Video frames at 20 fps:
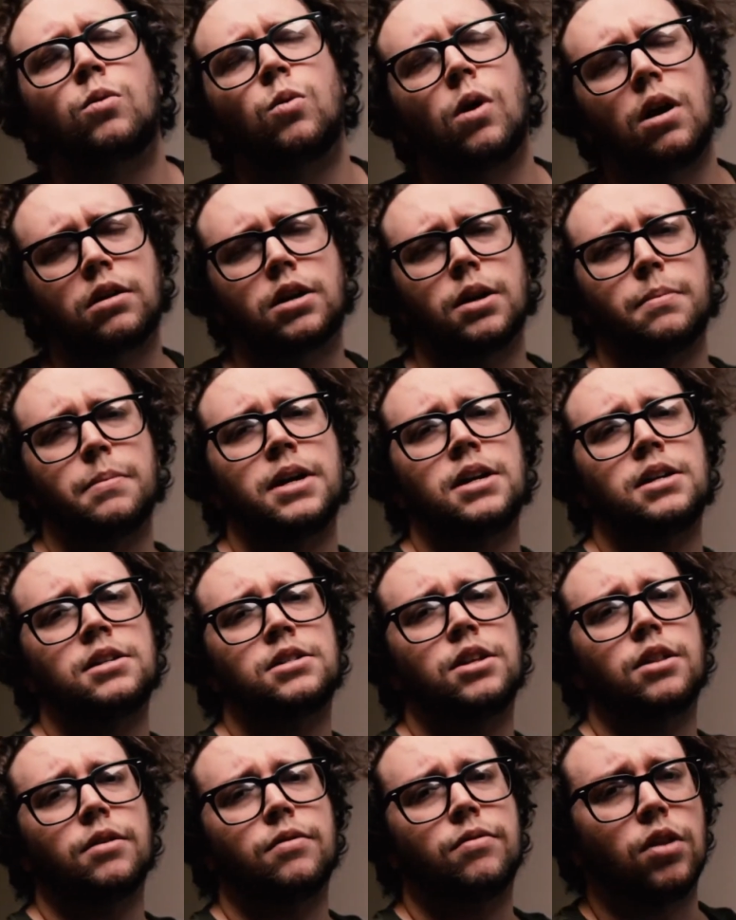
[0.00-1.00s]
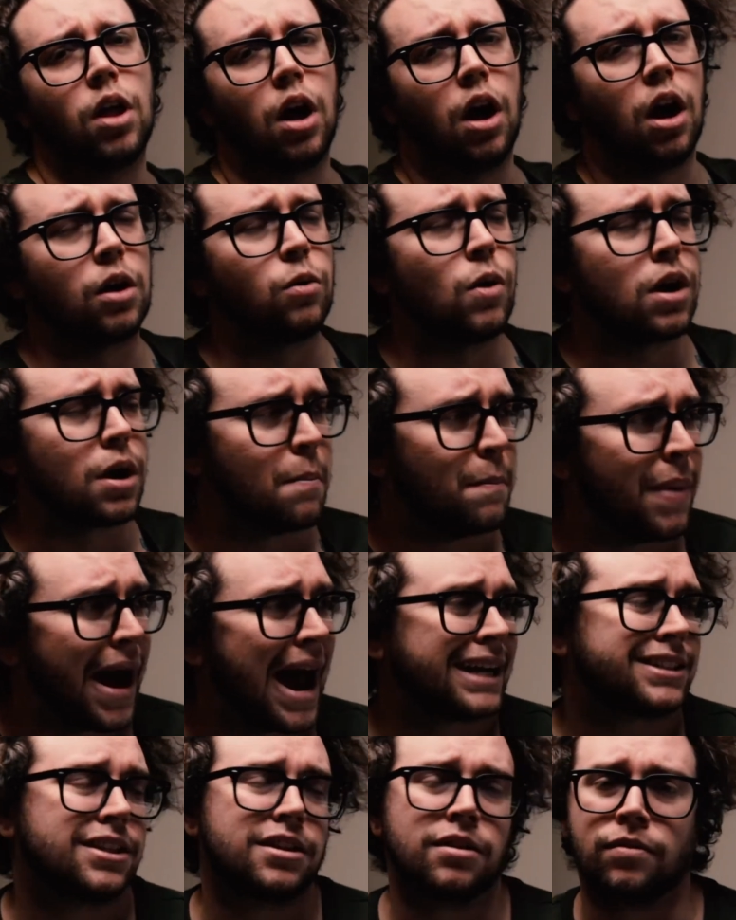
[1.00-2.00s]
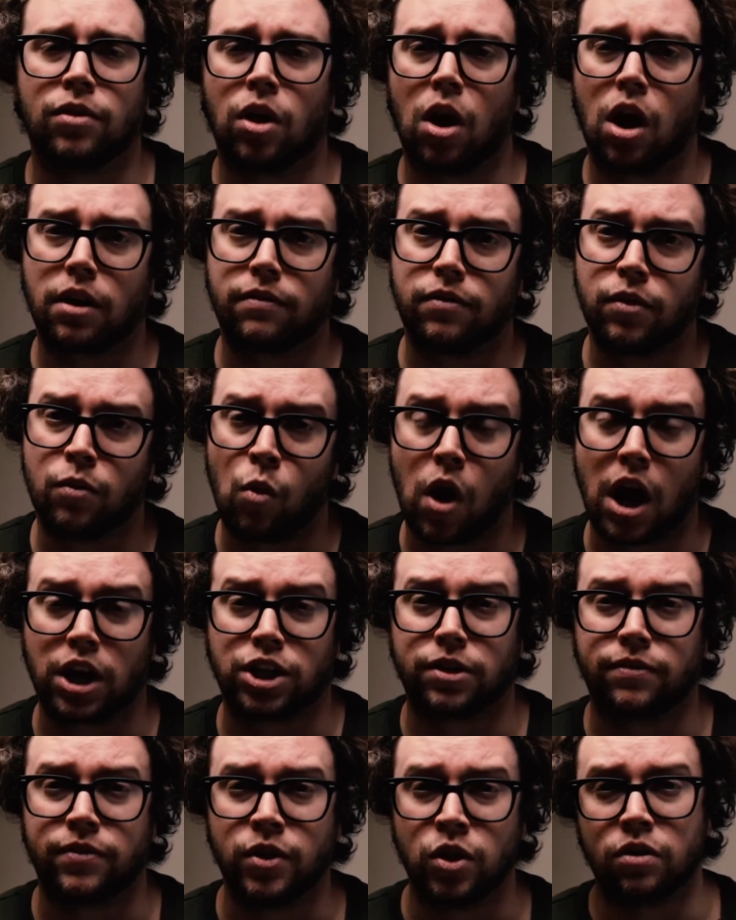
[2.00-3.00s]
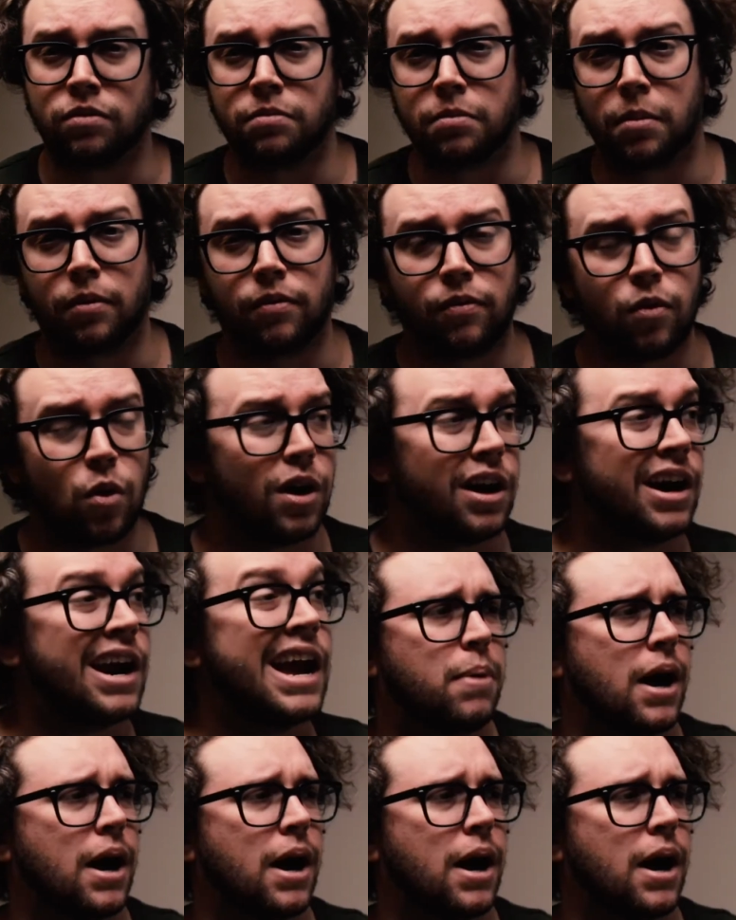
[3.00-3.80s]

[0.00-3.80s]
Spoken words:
Welcome to the vlog. Welcome back to the vlog if you watched a few of them before.